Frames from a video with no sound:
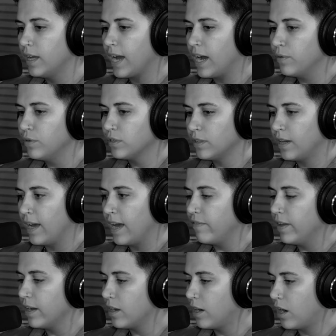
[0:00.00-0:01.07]
like I have
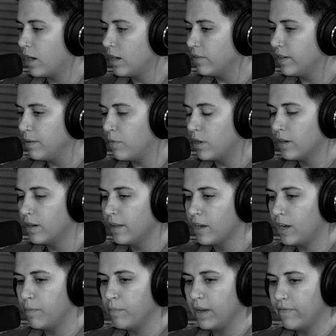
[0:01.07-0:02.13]
like a heart rate monitor like
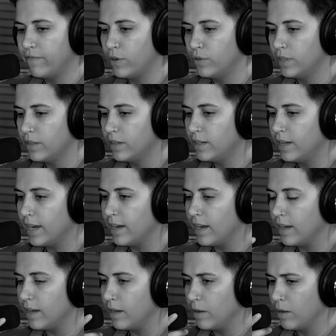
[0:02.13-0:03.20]
on my phone the other day, and
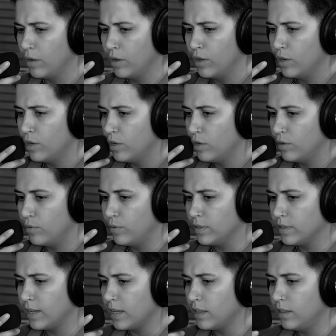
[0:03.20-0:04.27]
I was
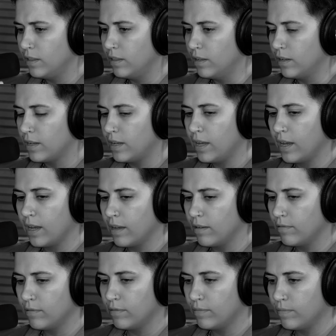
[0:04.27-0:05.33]
like
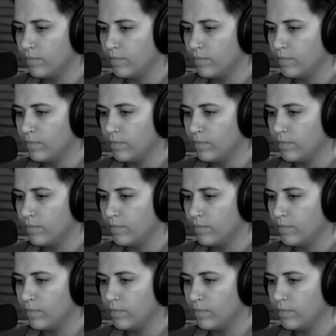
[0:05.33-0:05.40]
looking,